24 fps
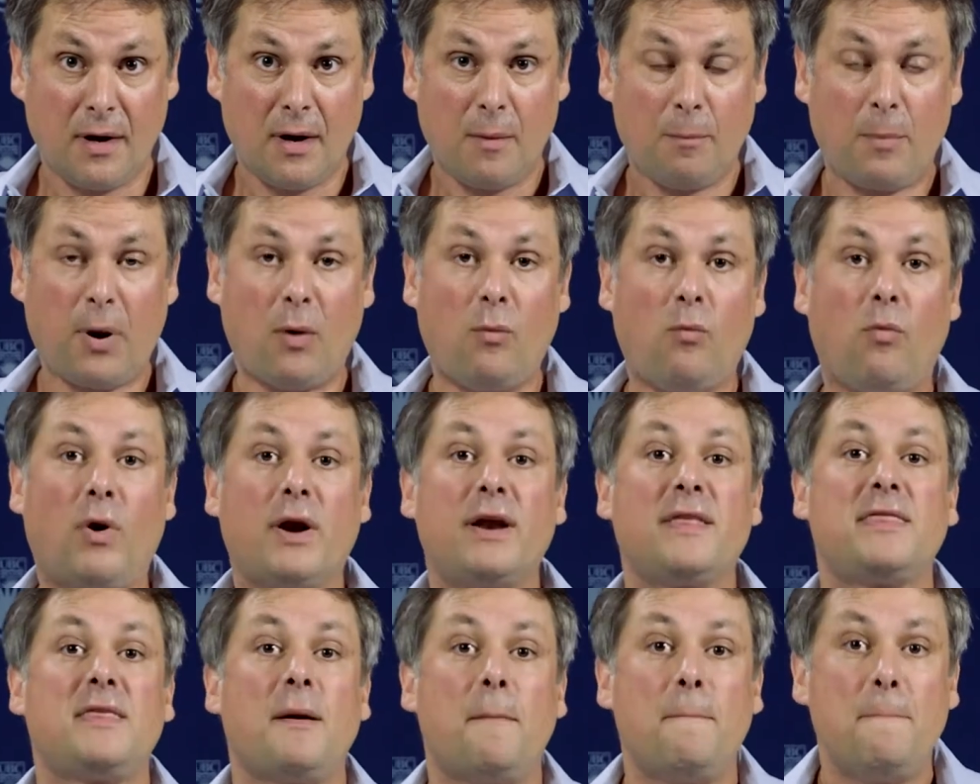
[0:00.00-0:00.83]
but one
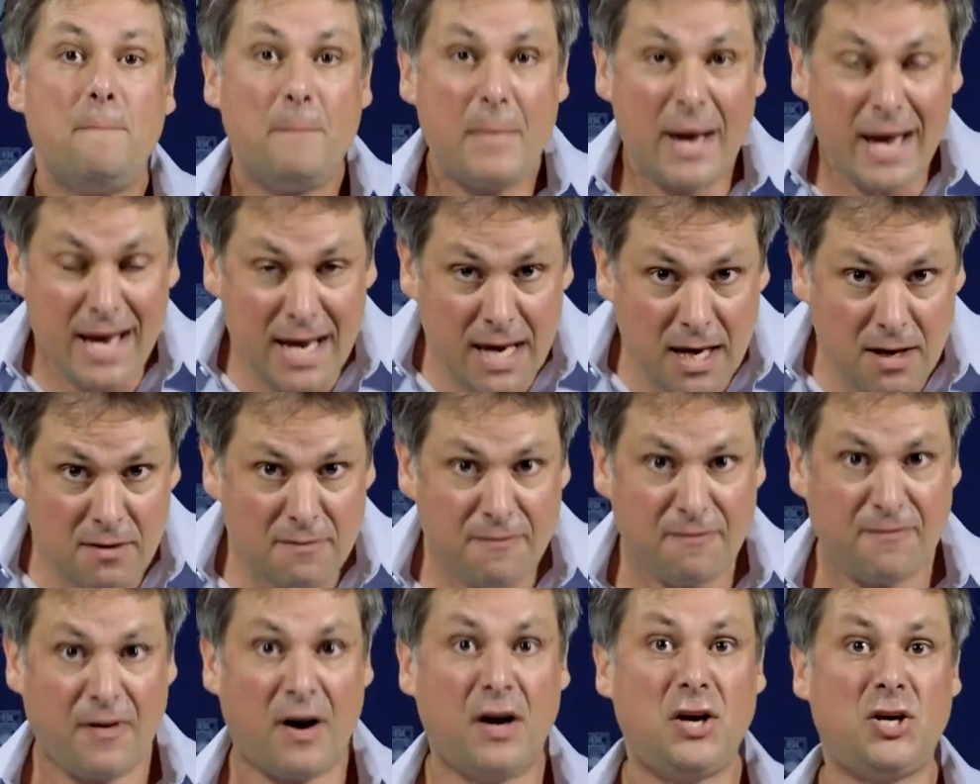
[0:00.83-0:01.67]
of the
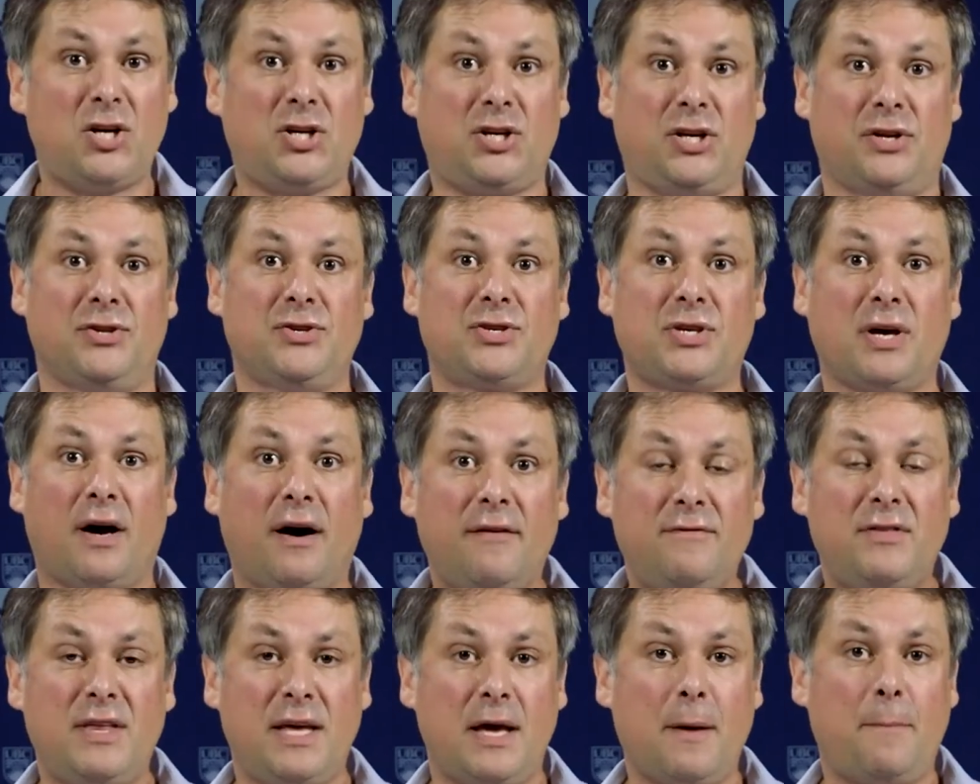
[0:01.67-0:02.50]
main functions
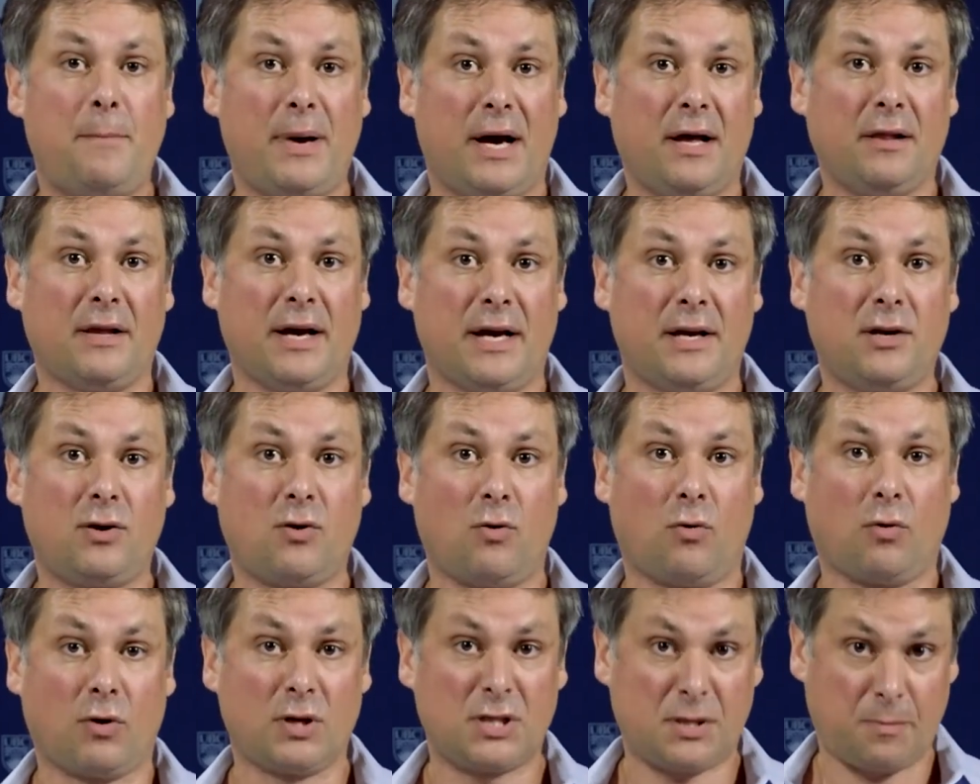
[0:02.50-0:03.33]
of the appellate
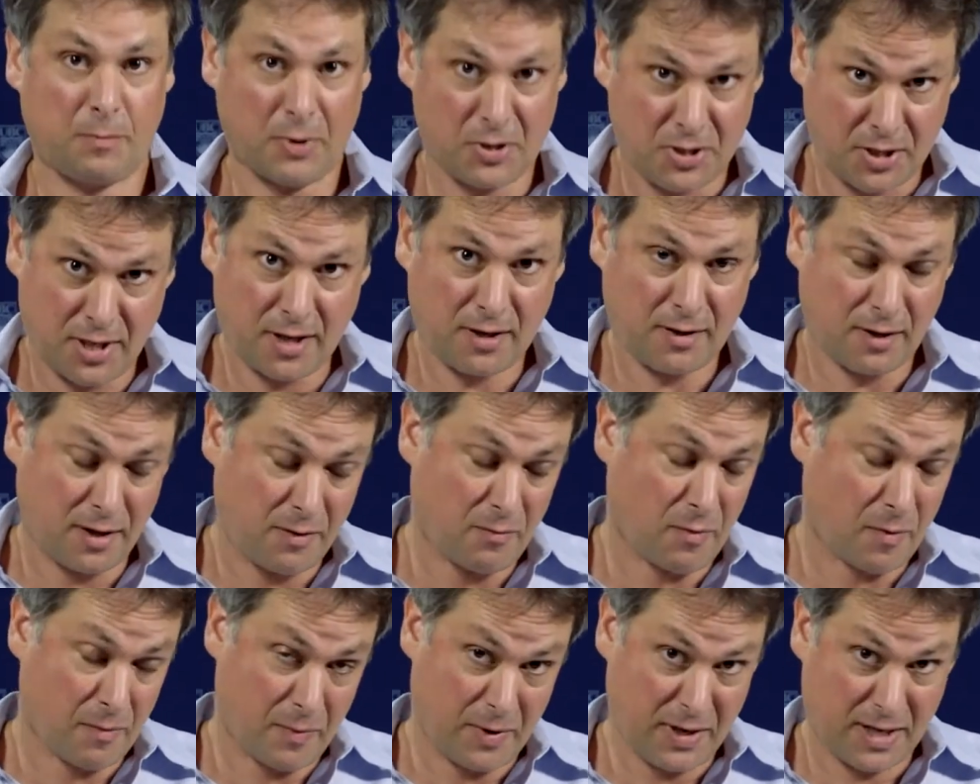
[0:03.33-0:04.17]
courts, particularly
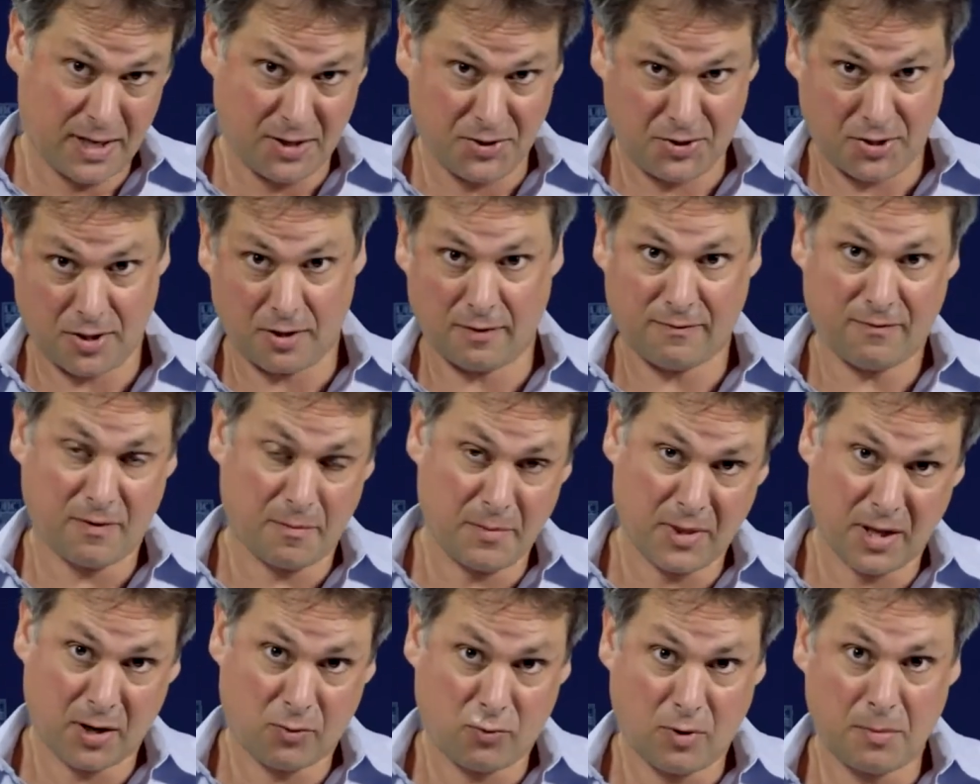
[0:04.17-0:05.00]
when we consider
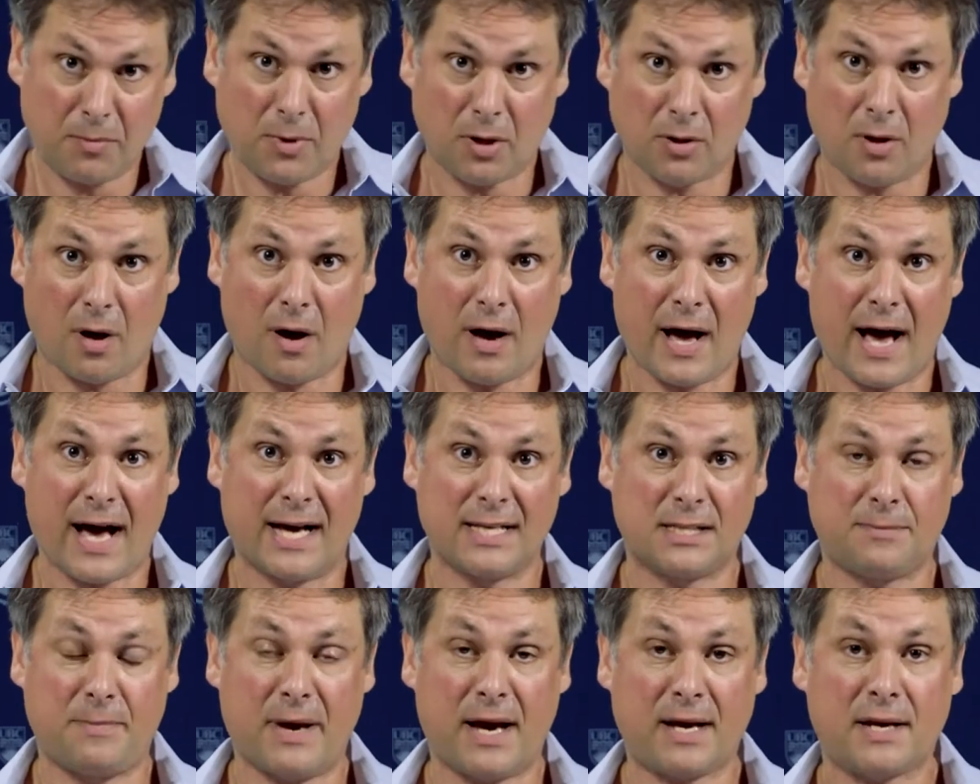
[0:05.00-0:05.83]
from the criminal law
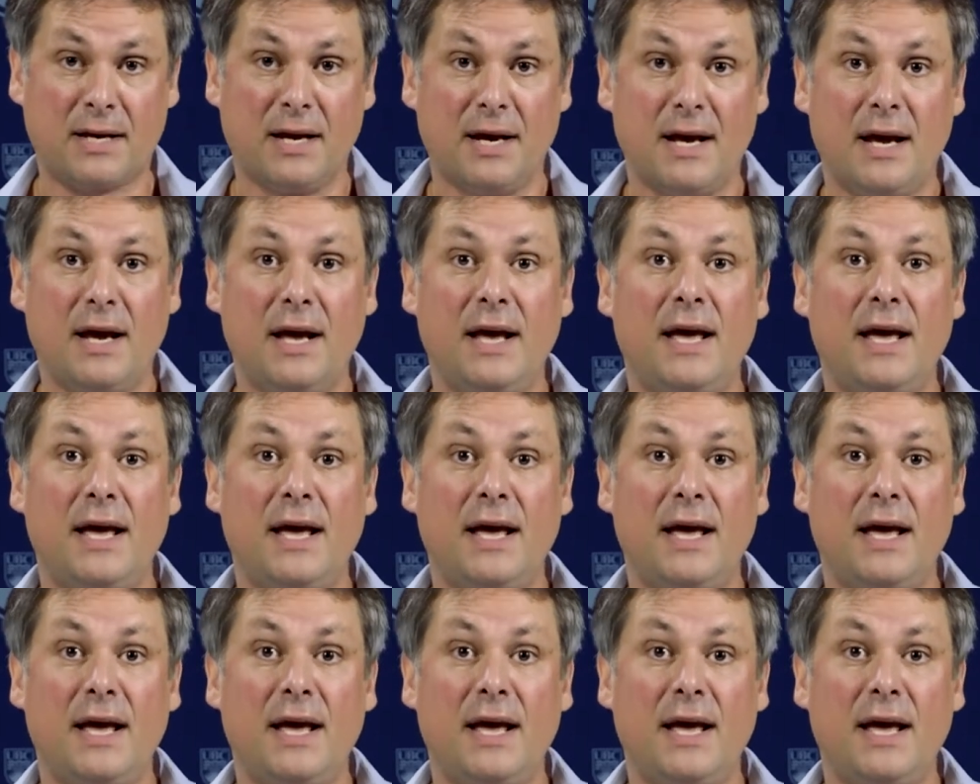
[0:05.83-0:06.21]
aspect,